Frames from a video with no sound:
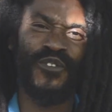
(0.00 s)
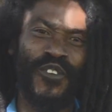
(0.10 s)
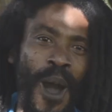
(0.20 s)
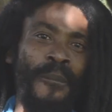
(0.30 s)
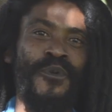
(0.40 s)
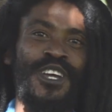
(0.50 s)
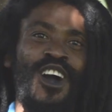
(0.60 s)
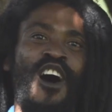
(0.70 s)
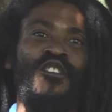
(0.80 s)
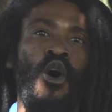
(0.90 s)
fabric
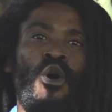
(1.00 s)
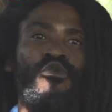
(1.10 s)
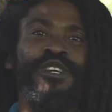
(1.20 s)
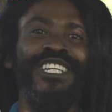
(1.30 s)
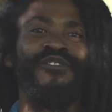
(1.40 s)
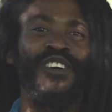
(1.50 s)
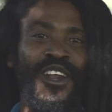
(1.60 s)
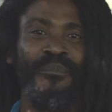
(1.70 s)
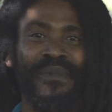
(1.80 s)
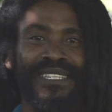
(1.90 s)
of our
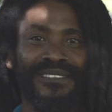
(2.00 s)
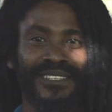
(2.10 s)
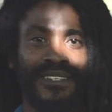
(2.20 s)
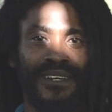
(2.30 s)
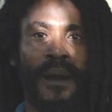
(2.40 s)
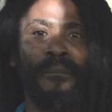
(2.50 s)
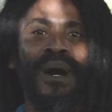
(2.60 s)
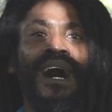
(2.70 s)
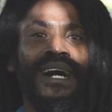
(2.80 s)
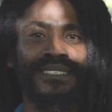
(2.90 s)
redevelopment
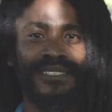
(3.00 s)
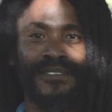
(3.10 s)
apart.